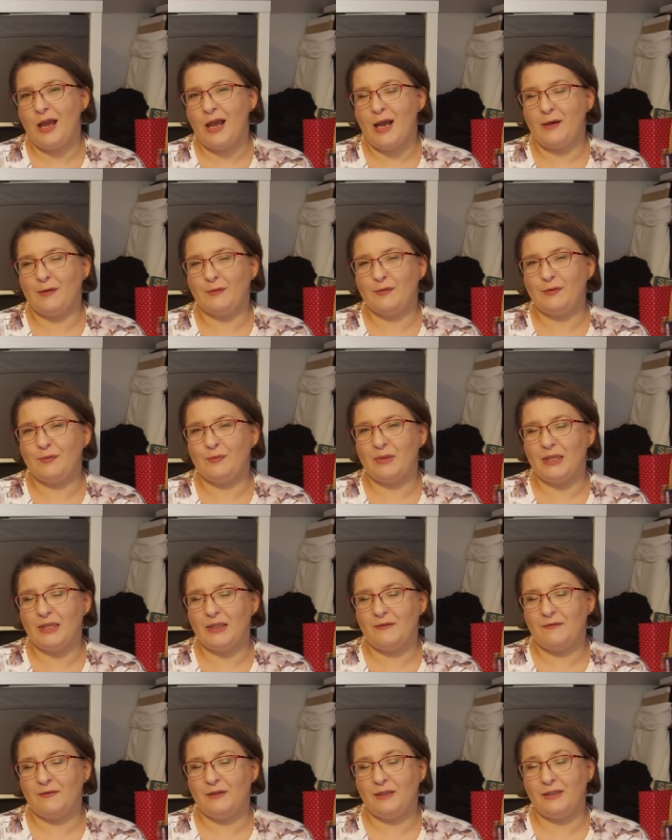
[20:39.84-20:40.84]
how to
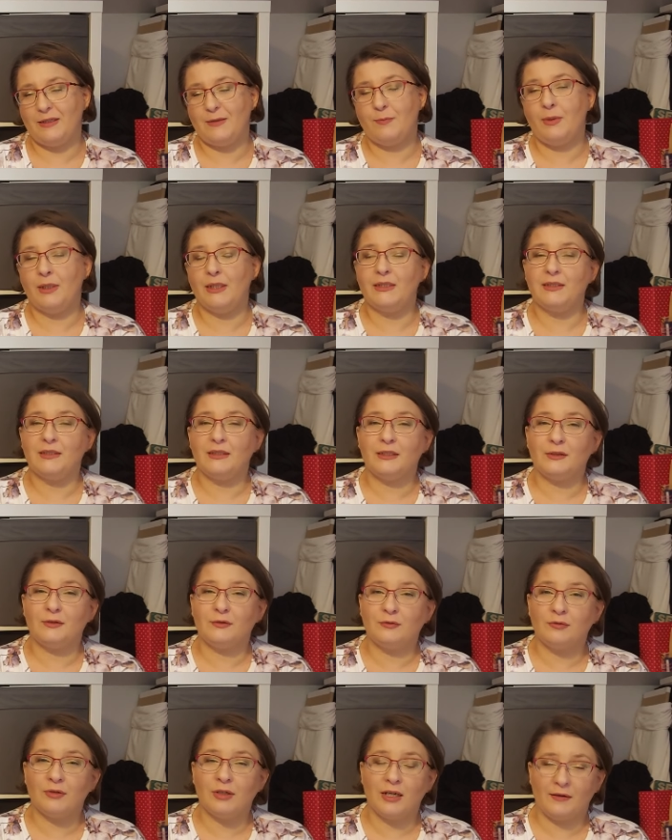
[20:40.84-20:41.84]
make things but they
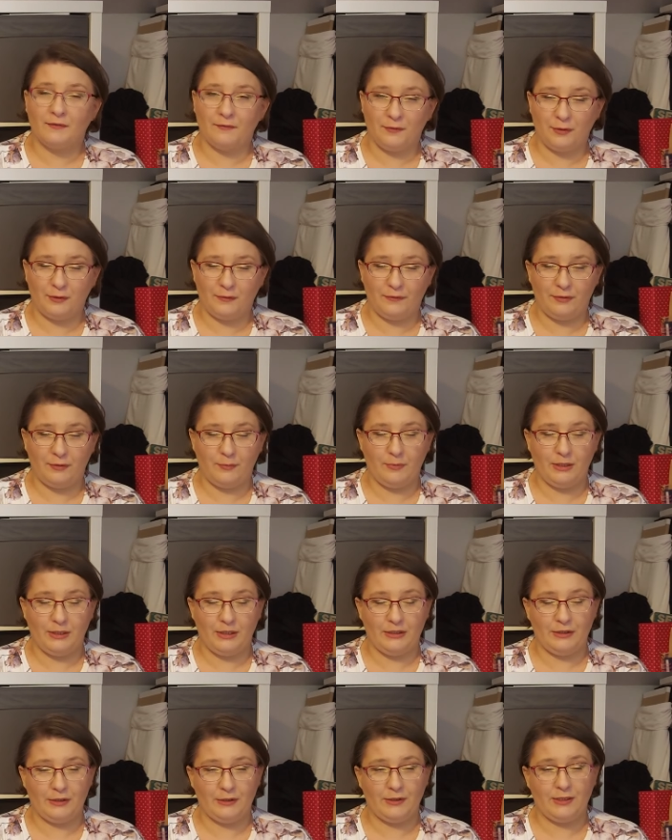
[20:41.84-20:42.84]
do have lovely
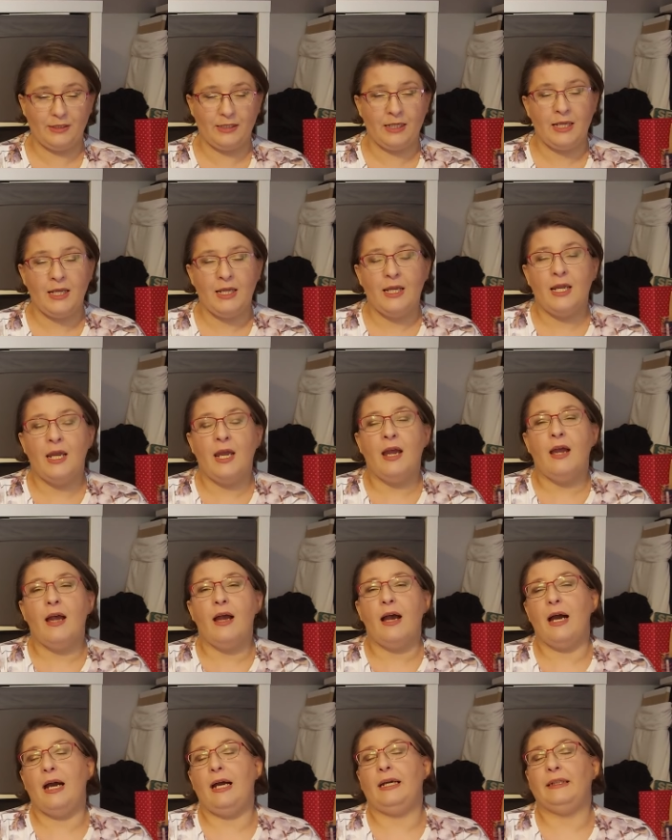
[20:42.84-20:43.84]
patterns
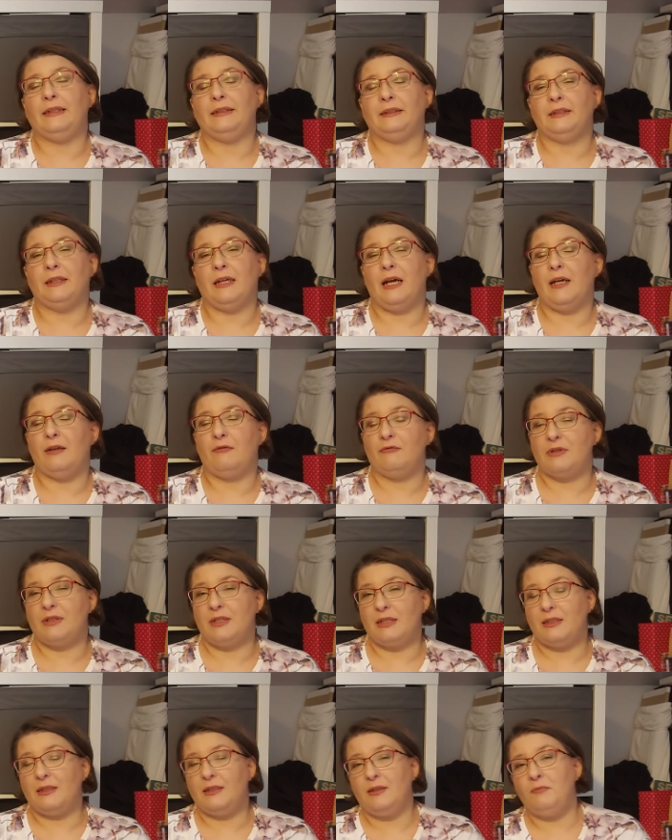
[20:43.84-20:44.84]
and I
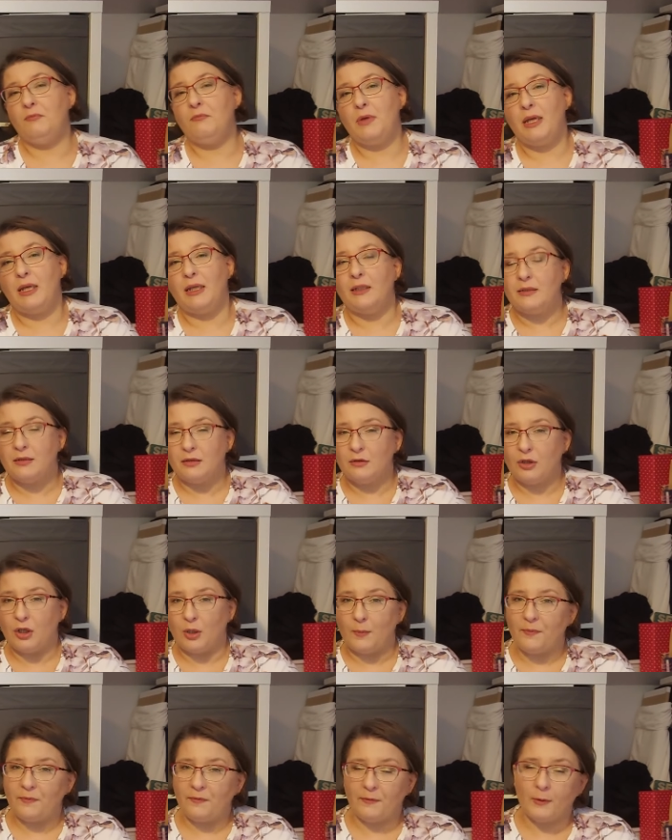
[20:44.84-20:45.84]
recently made
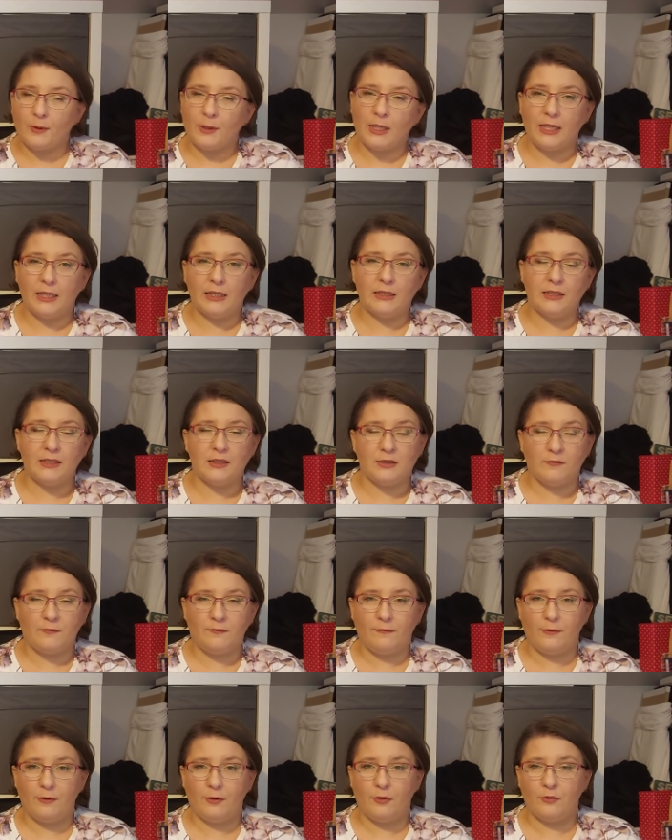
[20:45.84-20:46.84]
top for Alice
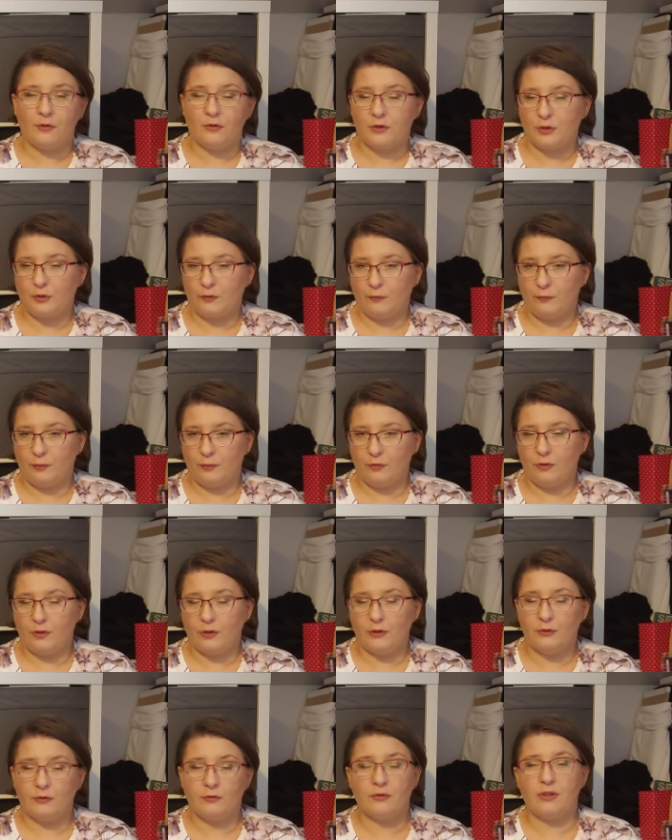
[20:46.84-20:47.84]
for Sew
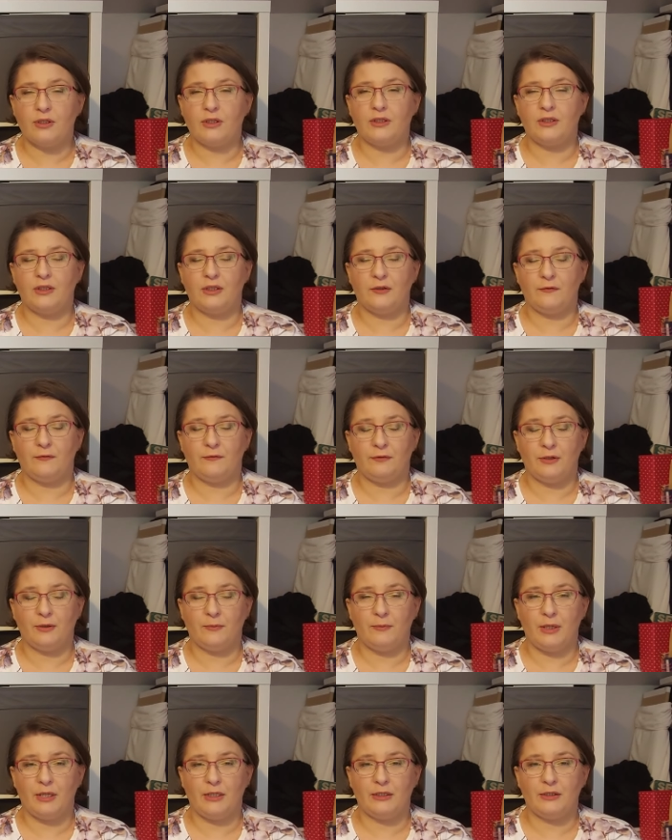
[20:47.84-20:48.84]
Frugal using their free
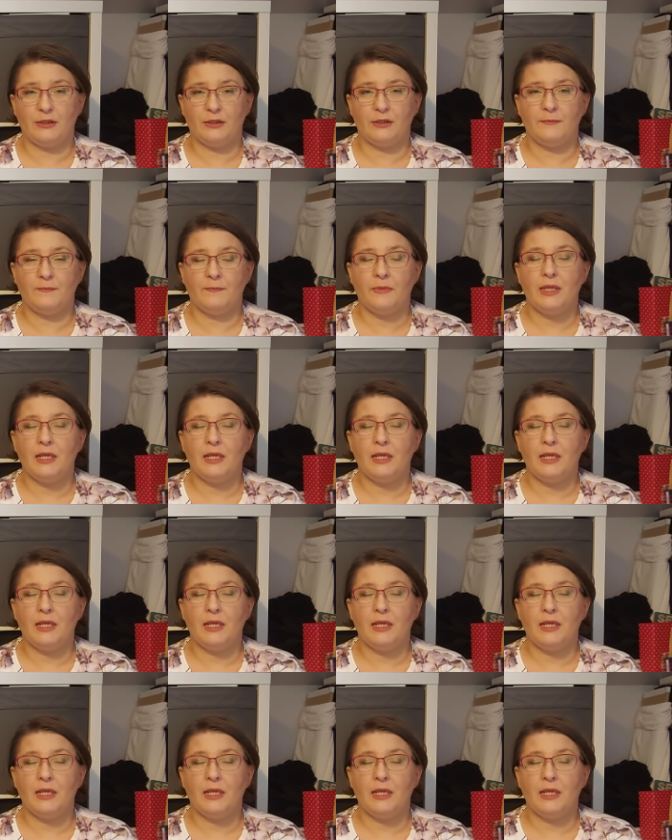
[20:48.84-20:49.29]
pattern